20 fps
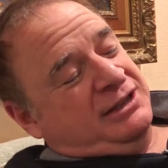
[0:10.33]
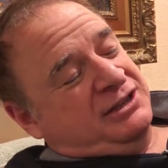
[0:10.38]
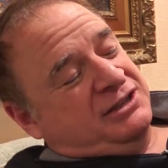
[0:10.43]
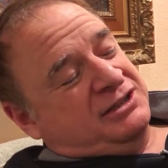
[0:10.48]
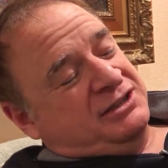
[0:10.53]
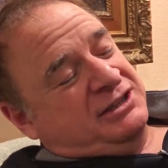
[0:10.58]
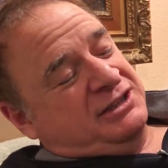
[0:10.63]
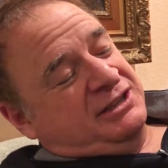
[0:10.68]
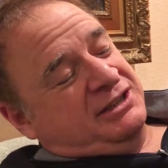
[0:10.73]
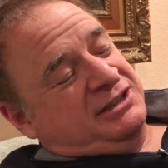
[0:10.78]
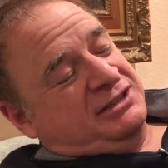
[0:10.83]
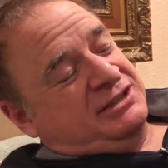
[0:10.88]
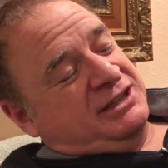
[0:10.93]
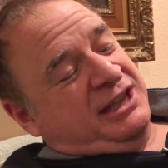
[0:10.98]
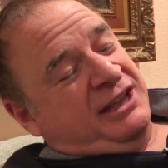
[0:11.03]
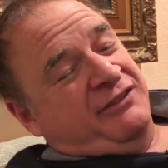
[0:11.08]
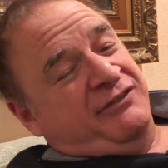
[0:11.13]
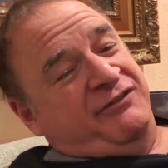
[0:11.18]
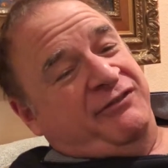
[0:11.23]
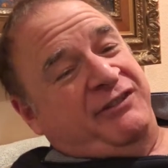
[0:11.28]
She is
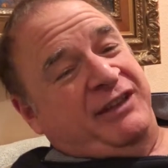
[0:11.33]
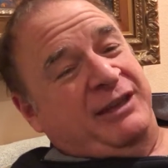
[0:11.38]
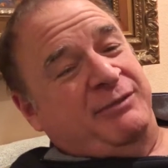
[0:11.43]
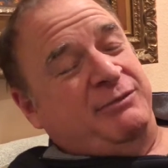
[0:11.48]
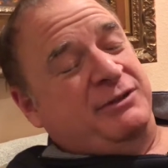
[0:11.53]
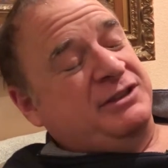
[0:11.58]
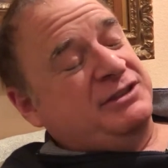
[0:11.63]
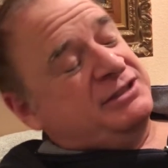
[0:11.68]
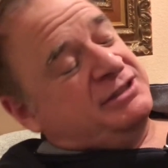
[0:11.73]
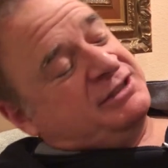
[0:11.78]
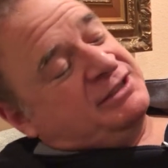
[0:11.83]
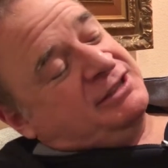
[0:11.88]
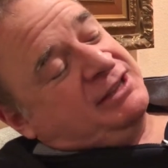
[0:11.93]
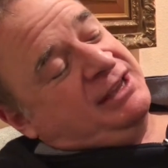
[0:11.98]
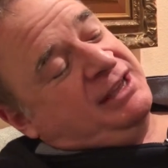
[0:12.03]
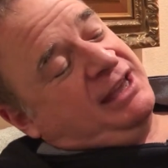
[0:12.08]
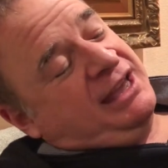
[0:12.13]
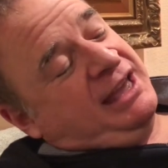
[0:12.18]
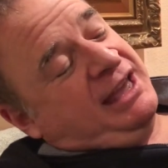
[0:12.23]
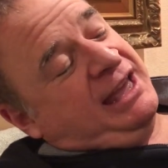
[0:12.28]
a famous
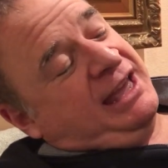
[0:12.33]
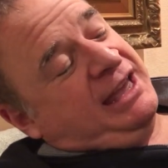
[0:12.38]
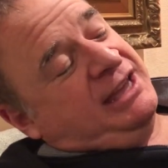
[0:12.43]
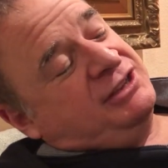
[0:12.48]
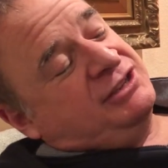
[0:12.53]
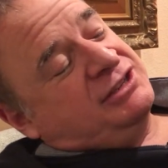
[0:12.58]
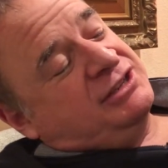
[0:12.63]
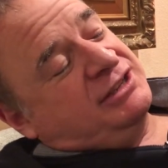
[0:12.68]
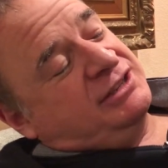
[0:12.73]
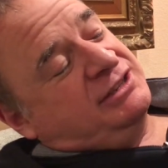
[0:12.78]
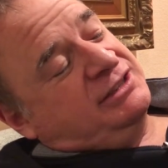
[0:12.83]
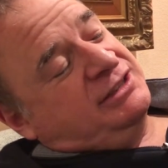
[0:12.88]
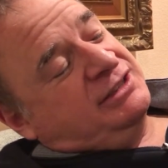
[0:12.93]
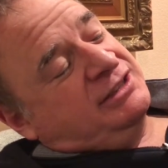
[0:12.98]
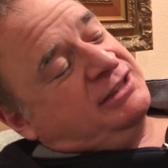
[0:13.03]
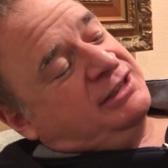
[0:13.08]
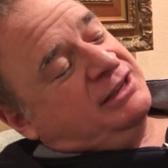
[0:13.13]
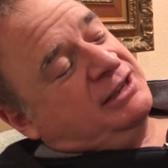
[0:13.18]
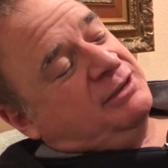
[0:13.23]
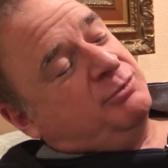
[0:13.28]
ancient
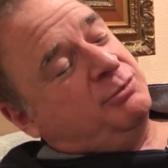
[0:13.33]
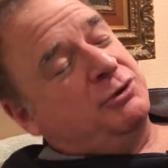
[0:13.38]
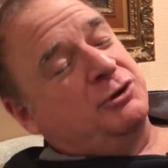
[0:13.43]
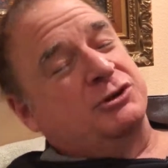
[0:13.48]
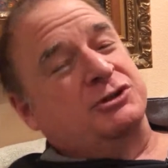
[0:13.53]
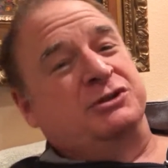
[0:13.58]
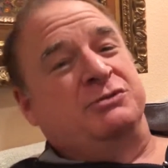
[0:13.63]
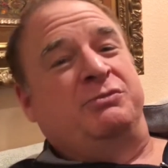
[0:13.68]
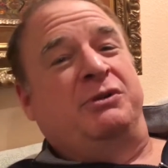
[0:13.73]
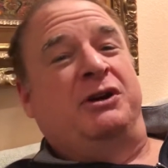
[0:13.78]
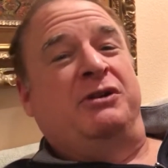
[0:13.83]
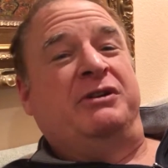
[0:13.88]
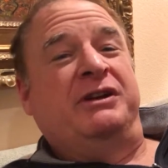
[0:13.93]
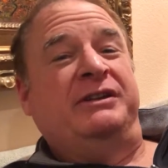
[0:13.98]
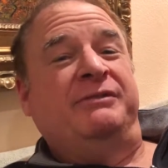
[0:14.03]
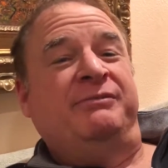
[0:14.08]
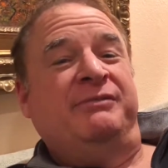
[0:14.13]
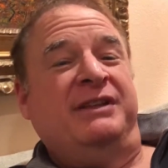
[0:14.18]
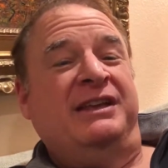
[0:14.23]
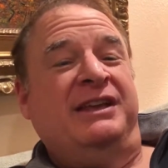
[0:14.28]
Persian
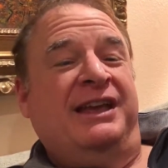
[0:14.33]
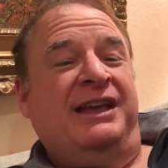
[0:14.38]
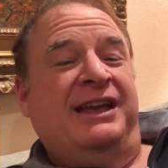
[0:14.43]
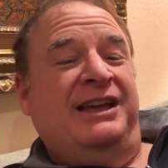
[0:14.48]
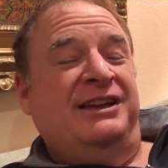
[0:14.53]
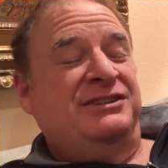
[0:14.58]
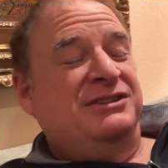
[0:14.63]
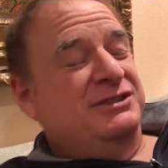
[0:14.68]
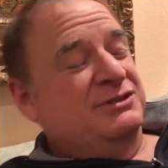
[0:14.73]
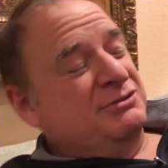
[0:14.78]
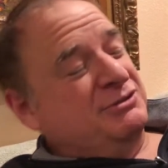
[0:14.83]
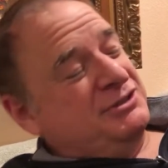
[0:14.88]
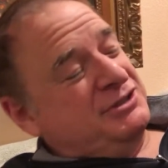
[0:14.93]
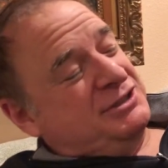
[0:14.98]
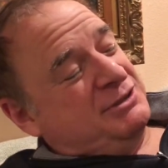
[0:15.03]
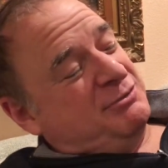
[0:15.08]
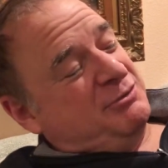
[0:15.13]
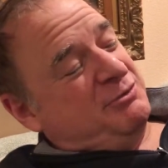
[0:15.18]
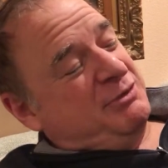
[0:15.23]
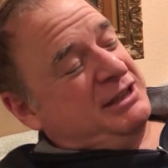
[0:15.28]
poet, and she's written
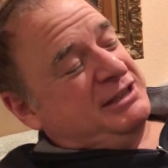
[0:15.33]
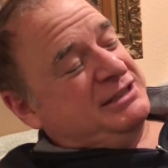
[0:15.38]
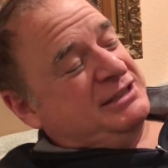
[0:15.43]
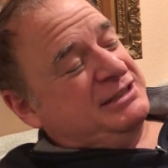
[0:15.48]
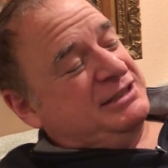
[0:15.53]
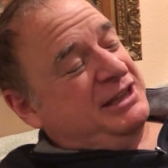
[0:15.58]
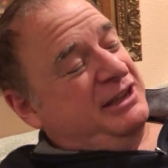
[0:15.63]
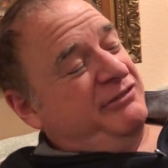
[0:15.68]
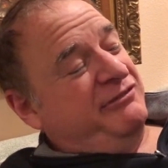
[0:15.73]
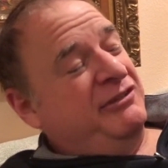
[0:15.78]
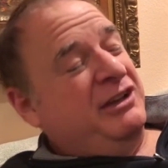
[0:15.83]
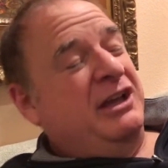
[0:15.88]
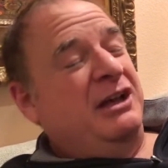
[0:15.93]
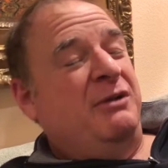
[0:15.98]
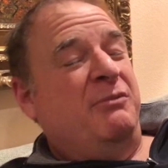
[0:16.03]
some amazing stuff.